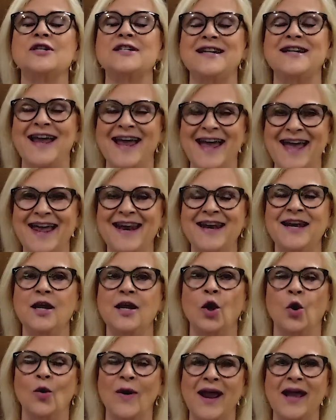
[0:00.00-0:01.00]

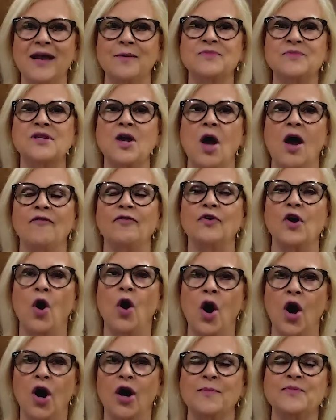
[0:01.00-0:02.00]
10 grams of
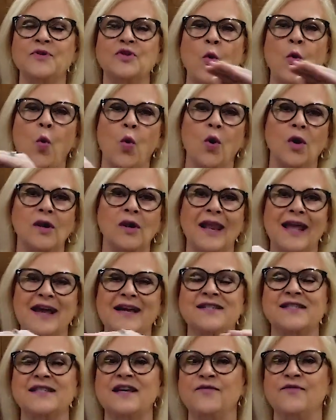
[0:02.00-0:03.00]
carbs or
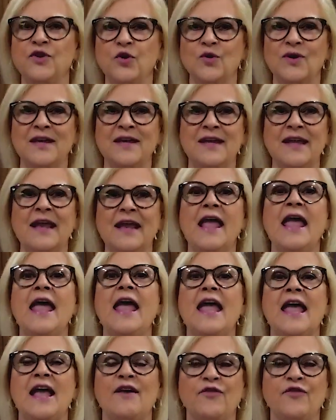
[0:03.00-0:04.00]
less if you can
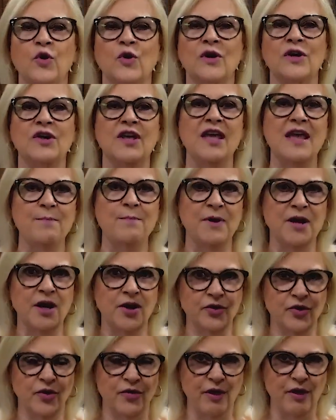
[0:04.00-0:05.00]
if you can keep it
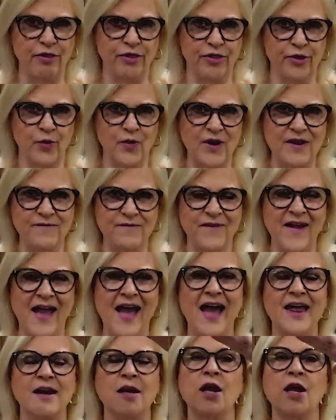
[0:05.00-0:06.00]
under the 30
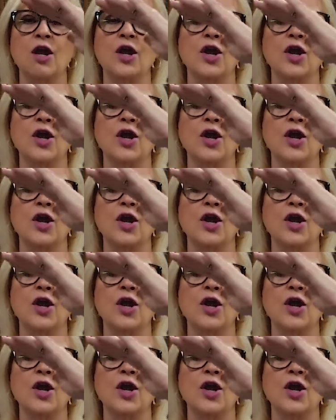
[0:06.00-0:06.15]
fat